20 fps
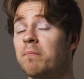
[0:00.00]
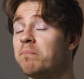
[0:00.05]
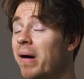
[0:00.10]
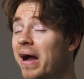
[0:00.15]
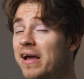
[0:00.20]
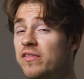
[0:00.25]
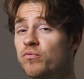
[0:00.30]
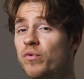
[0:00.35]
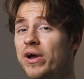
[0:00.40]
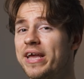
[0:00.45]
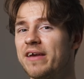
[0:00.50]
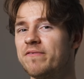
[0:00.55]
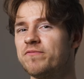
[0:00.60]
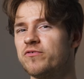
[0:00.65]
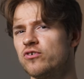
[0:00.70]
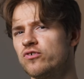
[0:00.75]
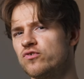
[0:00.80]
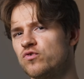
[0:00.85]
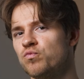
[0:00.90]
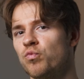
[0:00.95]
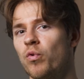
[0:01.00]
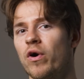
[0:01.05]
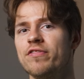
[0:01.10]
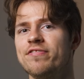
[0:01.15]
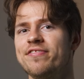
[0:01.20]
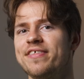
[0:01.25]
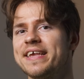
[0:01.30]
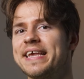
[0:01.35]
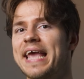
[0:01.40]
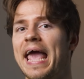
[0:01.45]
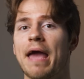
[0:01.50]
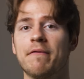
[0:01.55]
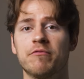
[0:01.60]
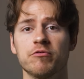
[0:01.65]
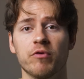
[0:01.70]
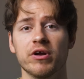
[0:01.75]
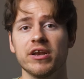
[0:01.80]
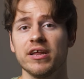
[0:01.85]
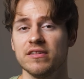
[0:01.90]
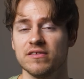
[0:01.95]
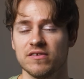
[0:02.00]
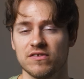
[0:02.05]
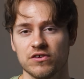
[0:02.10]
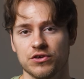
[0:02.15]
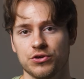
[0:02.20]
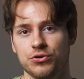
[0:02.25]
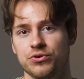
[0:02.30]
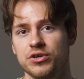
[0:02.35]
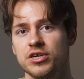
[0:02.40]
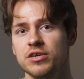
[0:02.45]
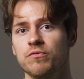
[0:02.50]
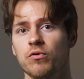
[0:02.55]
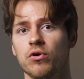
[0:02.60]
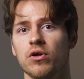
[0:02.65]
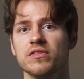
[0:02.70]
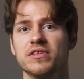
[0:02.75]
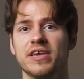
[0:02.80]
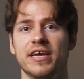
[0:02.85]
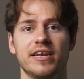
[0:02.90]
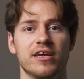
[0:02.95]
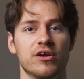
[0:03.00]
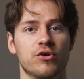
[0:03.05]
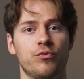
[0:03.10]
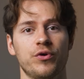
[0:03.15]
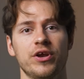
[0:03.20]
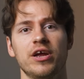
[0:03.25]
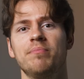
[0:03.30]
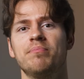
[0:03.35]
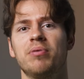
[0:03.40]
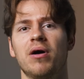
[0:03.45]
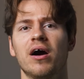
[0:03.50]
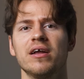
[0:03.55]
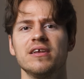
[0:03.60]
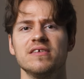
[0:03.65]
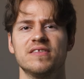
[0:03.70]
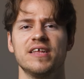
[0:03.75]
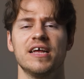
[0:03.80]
By the way, if there's one thing everyone in the security world can agree upon is